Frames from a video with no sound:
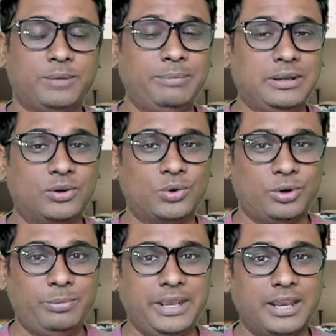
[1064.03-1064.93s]

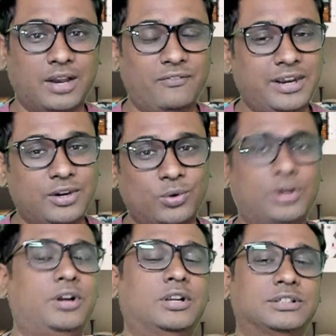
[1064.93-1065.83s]
could be a very
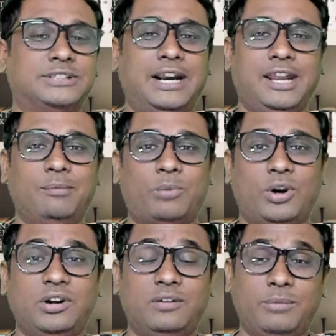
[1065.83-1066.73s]
good starting
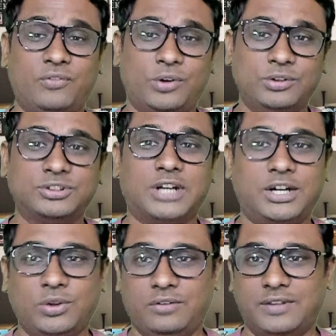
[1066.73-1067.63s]
point before you
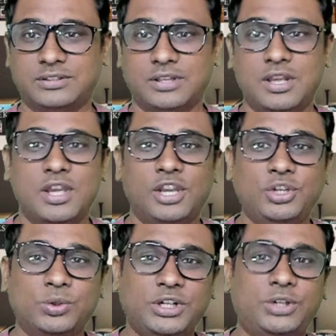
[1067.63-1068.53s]
start to invest.
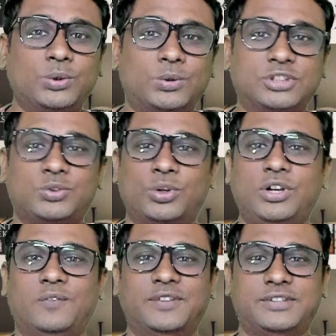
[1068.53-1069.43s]
You need to know the story
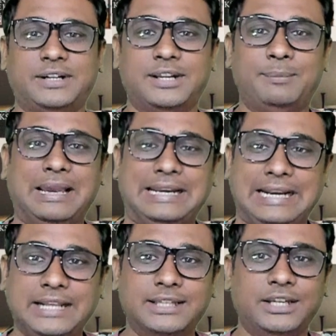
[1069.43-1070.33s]
of the sector by
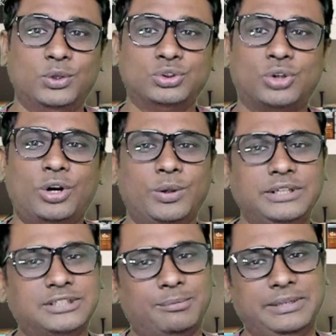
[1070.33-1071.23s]
reading the news or
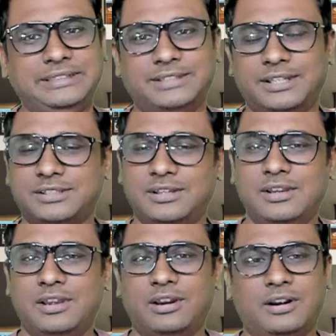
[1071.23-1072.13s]
doing some research
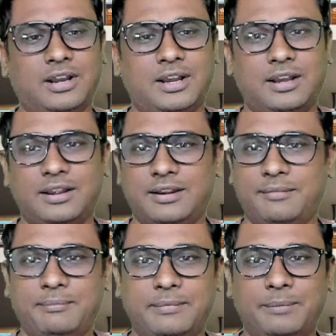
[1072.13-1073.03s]

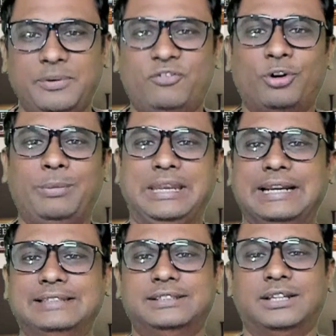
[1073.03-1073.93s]
before making
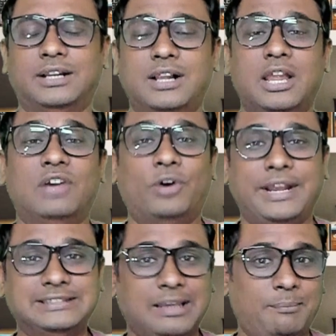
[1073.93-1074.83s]
decision. For
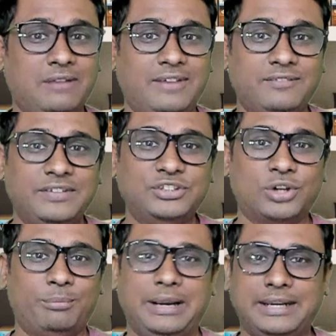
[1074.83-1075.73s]
example, when we
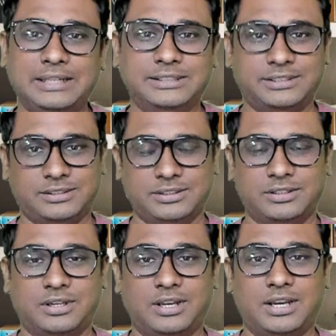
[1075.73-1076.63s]
saw metals
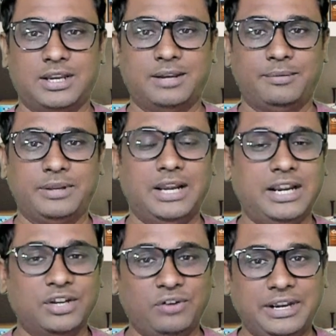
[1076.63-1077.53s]

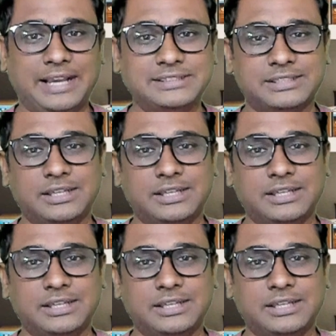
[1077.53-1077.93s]
relative index